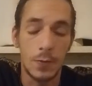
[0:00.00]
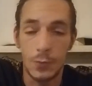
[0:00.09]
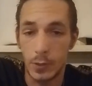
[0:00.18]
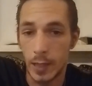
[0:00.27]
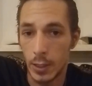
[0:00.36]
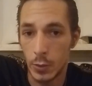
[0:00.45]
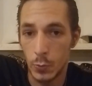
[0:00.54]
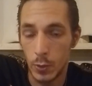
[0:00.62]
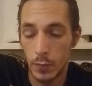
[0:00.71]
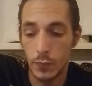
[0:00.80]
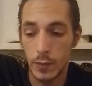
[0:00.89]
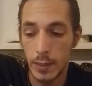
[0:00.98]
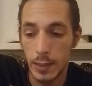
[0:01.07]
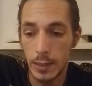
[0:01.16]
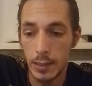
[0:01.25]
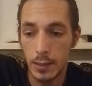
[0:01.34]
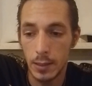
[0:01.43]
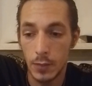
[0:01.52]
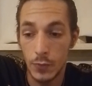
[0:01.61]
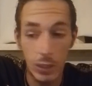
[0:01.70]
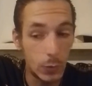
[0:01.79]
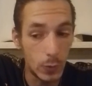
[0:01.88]
together with the
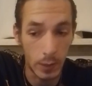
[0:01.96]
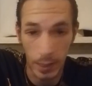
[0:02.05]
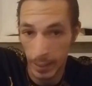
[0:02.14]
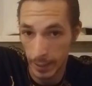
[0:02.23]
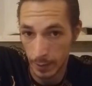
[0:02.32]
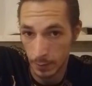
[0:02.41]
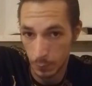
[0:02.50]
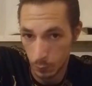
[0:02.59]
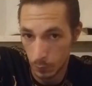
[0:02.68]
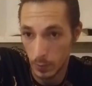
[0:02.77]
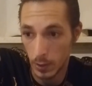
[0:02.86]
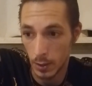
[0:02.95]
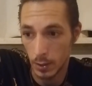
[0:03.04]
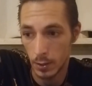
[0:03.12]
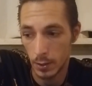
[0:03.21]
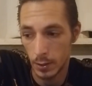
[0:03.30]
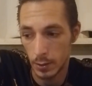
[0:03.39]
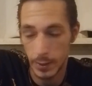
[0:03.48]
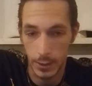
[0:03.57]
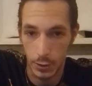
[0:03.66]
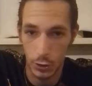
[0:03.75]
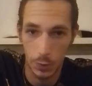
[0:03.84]
fuel line
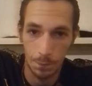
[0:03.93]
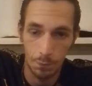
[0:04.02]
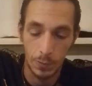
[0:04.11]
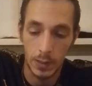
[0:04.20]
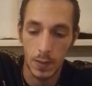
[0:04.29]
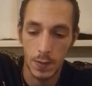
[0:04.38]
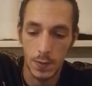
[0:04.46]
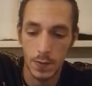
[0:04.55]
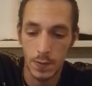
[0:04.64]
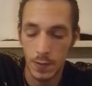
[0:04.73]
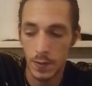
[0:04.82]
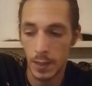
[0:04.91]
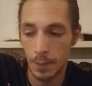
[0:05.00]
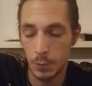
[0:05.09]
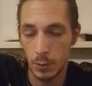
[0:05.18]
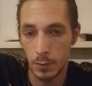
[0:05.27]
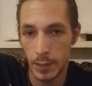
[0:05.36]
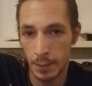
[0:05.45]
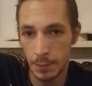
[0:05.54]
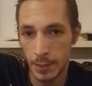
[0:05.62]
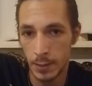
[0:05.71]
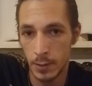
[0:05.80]
leakage. Because since I put the tank
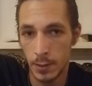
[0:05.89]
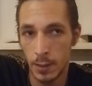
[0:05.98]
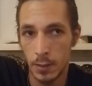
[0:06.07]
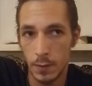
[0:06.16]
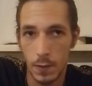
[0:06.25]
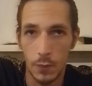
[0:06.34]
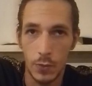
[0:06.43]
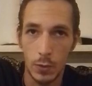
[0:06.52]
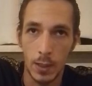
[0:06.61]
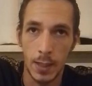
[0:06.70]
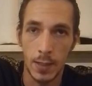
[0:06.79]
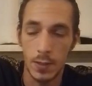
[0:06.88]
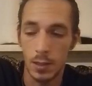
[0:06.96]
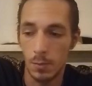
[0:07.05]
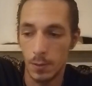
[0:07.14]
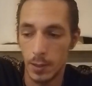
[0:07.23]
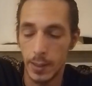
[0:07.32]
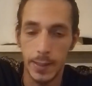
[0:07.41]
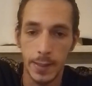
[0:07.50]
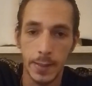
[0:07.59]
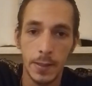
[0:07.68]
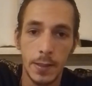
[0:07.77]
back on there, the fuel line is a little bit
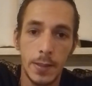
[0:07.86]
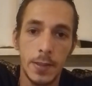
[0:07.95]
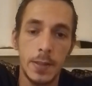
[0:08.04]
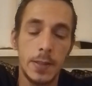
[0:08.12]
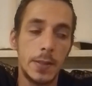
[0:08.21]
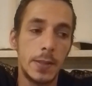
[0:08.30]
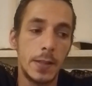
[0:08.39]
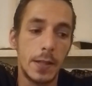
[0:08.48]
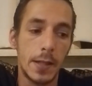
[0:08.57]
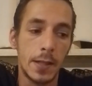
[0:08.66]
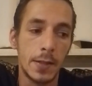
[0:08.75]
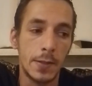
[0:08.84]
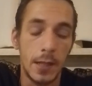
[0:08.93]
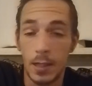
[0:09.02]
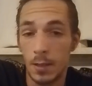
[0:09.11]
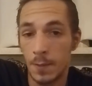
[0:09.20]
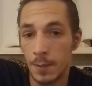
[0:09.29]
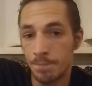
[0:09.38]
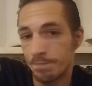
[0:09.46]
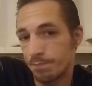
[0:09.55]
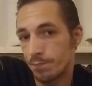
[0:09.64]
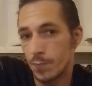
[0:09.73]
leaking, and yeah, I mean,
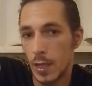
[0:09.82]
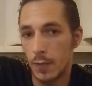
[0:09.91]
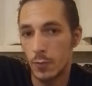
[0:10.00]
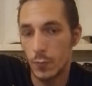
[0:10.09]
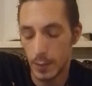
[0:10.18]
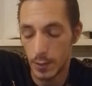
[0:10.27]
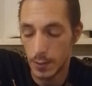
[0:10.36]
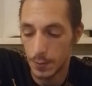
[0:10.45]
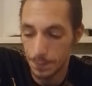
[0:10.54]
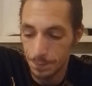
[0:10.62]
they have to fix it.